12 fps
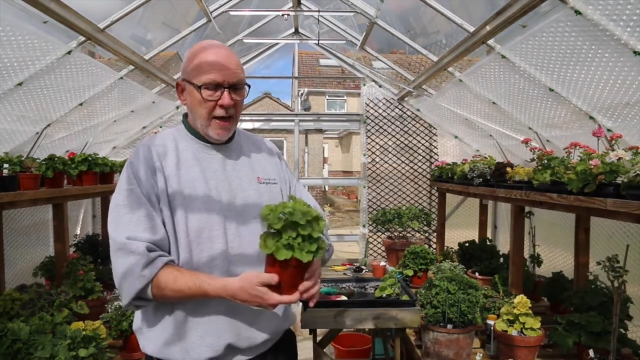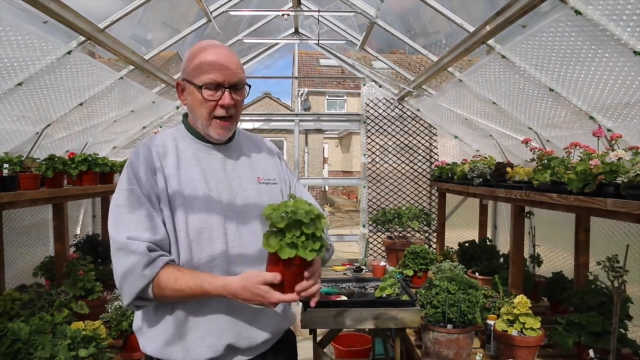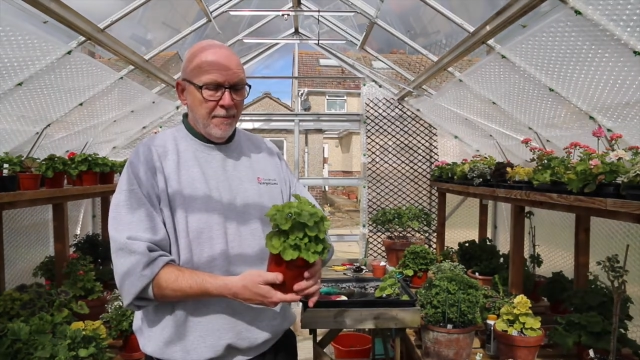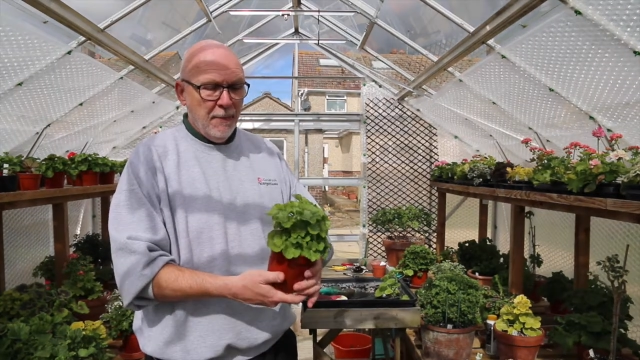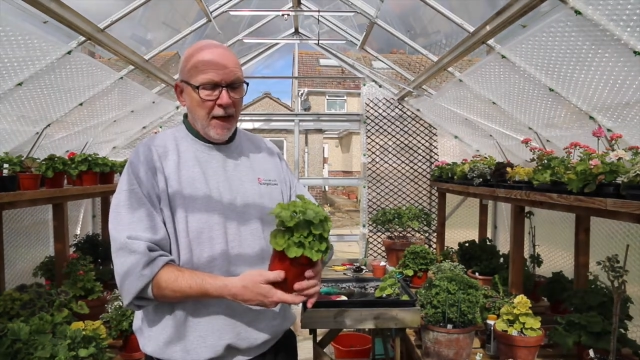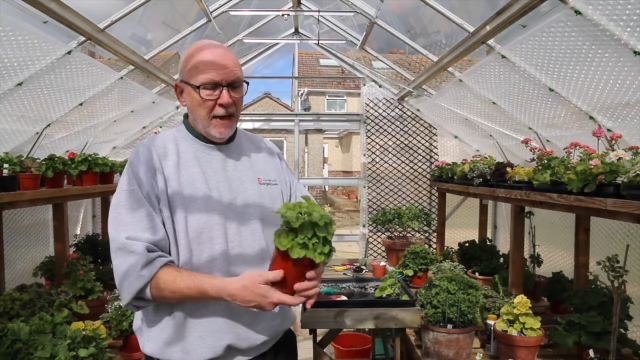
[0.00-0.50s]

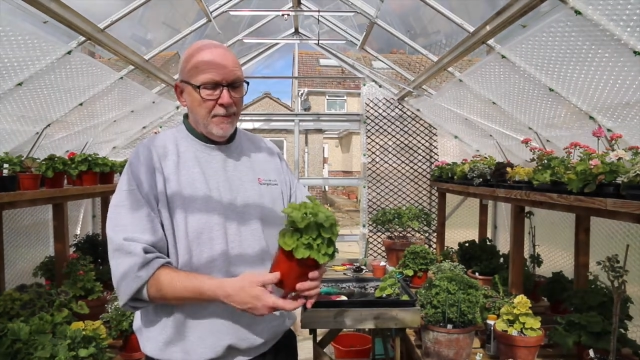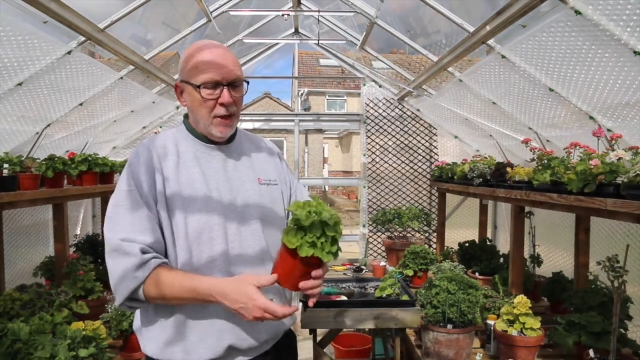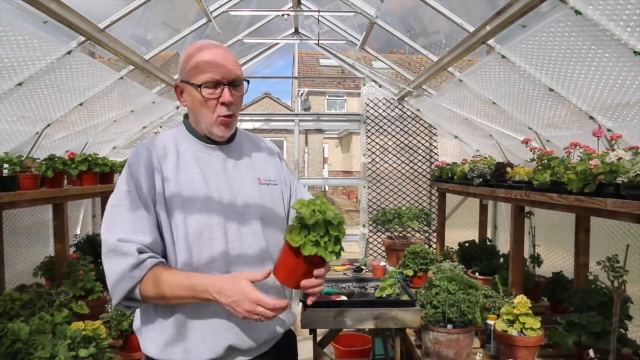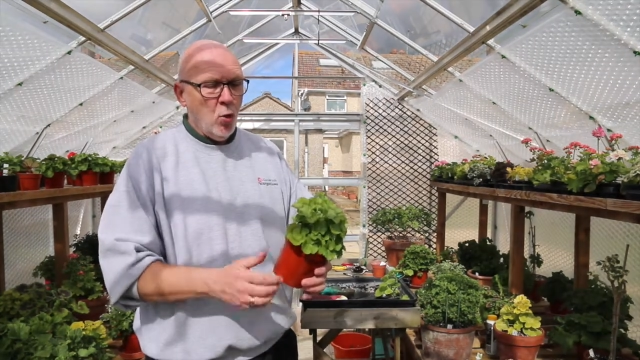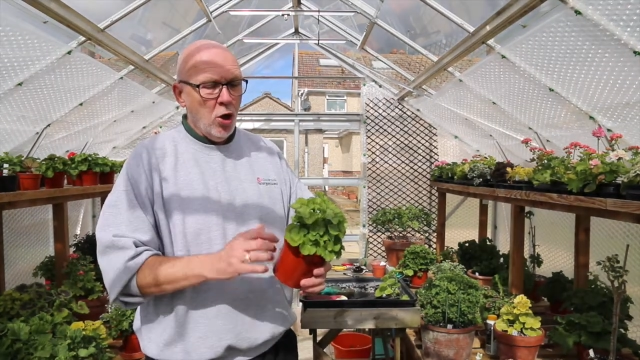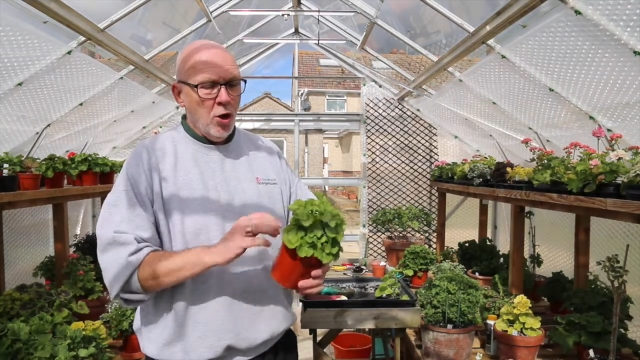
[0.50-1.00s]
it may
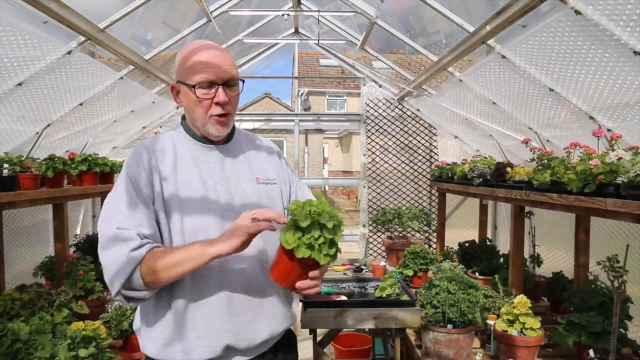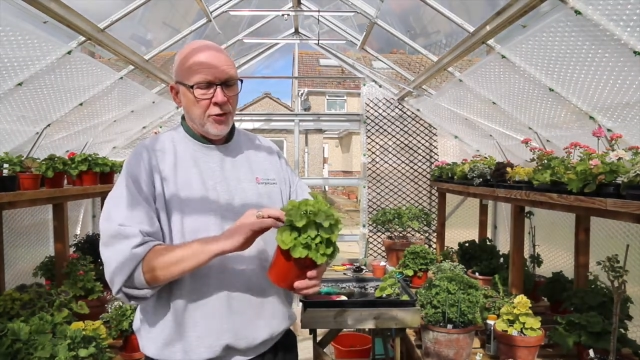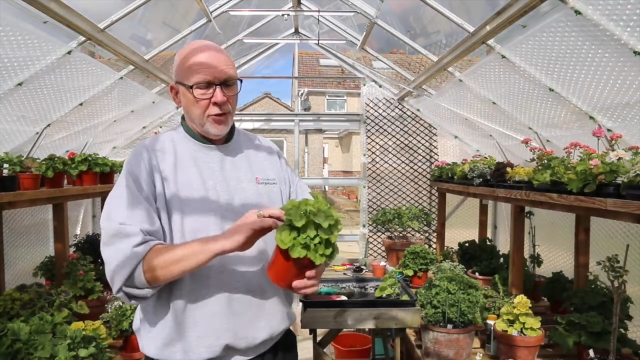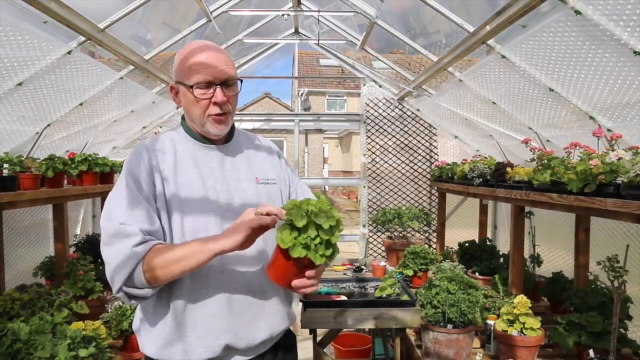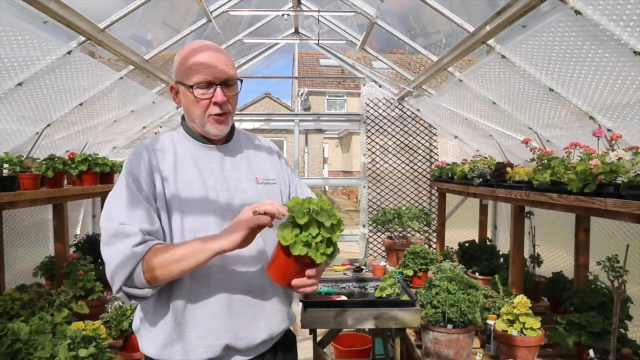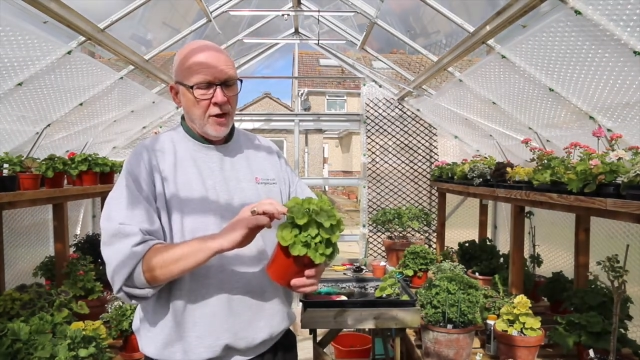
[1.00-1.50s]
be
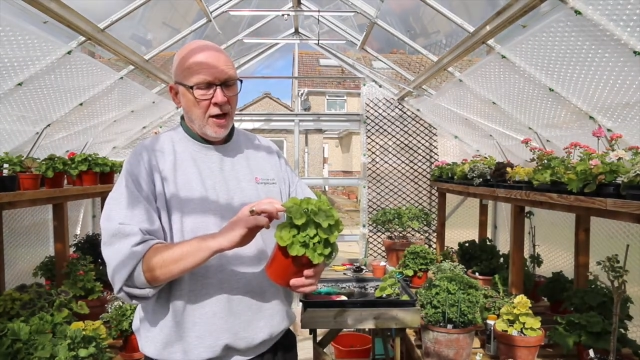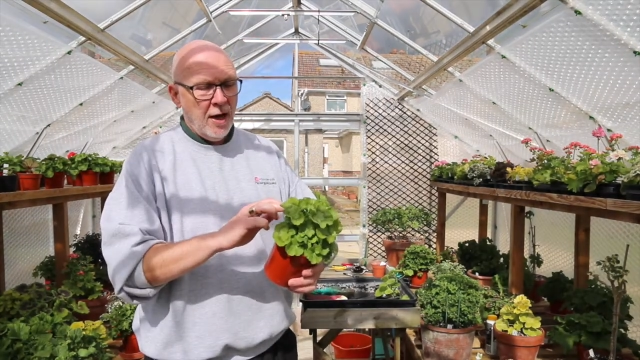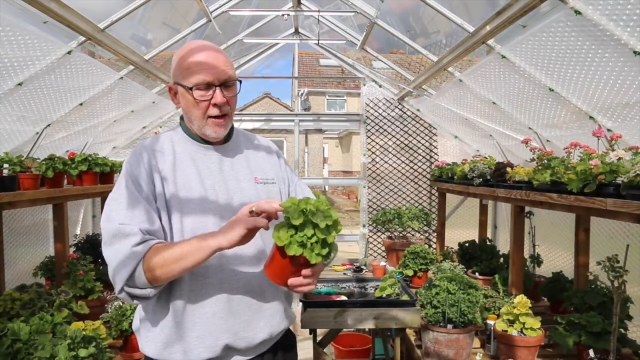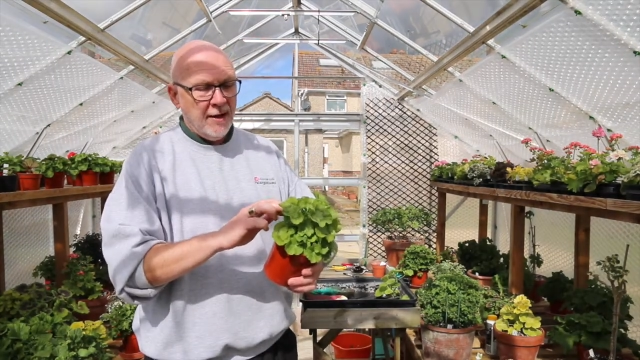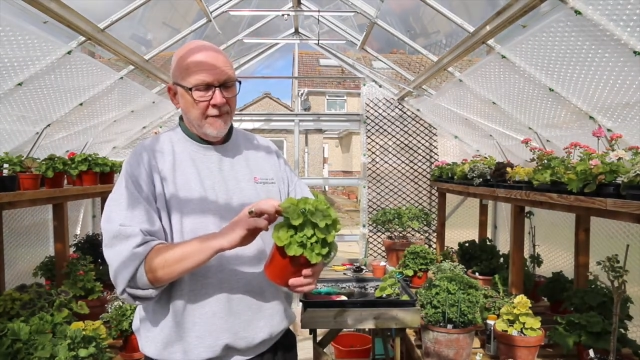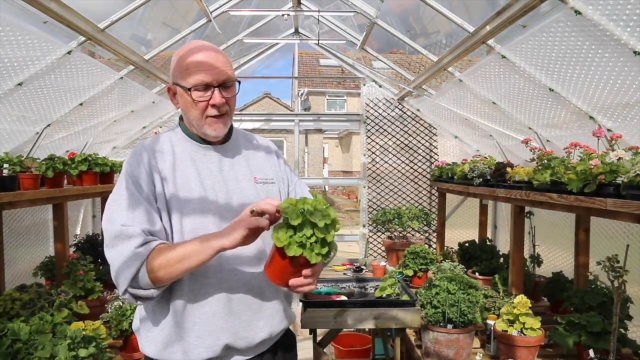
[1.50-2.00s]
worth
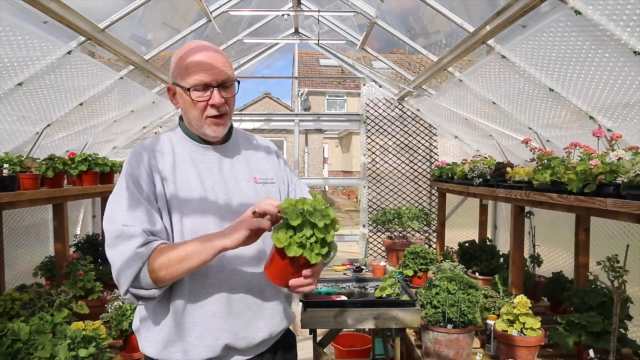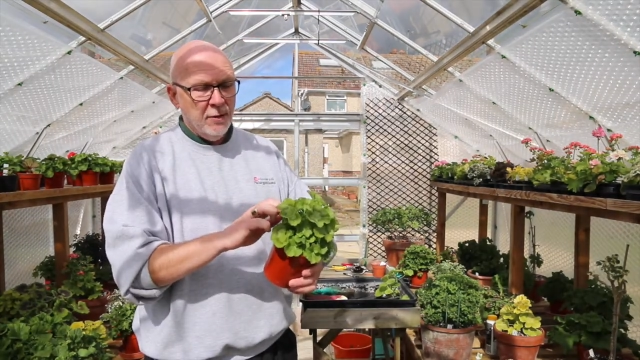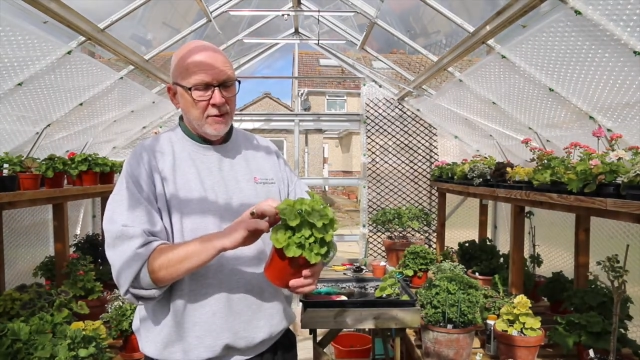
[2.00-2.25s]
giving